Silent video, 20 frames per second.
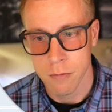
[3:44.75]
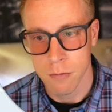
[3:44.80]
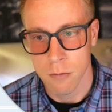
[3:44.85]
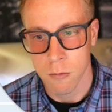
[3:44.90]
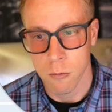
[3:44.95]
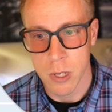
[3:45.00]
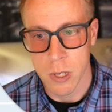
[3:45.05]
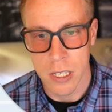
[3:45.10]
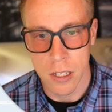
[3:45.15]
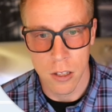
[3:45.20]

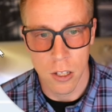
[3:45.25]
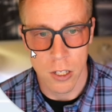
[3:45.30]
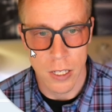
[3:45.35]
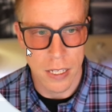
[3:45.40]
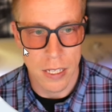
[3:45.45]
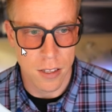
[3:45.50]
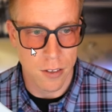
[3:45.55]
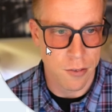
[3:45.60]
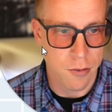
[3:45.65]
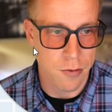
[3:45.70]
we can look
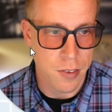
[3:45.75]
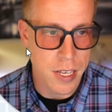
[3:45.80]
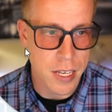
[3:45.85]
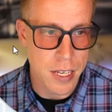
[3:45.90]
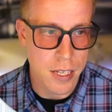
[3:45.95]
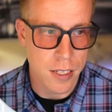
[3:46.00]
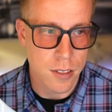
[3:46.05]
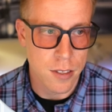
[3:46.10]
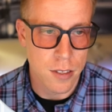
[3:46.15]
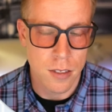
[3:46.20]
at the
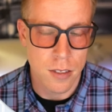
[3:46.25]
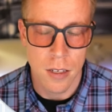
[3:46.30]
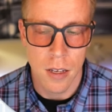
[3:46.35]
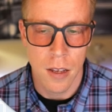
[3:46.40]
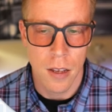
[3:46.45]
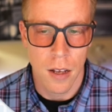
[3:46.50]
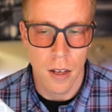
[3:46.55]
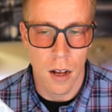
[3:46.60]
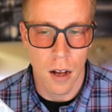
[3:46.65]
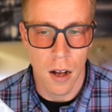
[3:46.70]
feeds.
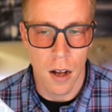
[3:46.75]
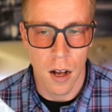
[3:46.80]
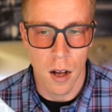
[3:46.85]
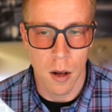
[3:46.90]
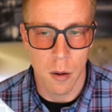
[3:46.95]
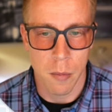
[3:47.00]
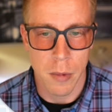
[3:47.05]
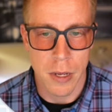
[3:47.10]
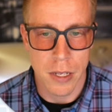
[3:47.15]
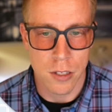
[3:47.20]

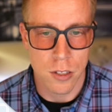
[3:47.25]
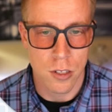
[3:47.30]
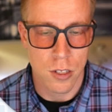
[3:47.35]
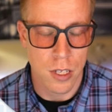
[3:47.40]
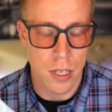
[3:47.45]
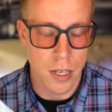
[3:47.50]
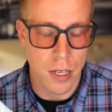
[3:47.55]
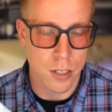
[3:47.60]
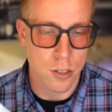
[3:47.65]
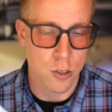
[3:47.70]

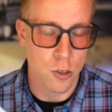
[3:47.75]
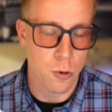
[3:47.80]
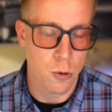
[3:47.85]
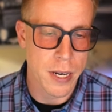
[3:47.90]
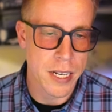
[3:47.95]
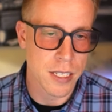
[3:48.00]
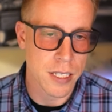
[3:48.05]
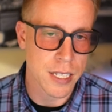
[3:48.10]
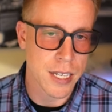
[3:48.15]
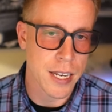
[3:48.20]
It's
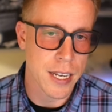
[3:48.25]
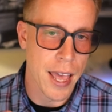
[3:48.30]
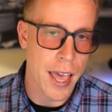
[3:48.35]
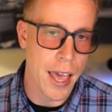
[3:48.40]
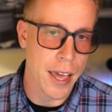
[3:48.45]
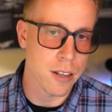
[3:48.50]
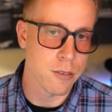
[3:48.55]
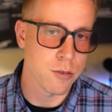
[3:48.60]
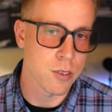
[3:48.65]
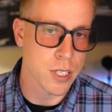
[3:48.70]
great to get
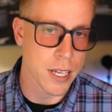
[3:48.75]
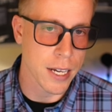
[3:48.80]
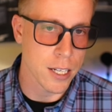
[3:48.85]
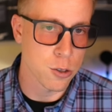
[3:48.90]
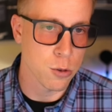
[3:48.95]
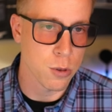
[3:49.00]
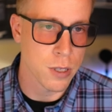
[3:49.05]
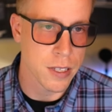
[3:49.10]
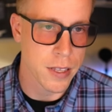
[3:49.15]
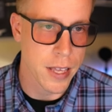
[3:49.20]
ahead of
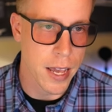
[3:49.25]
scheduling.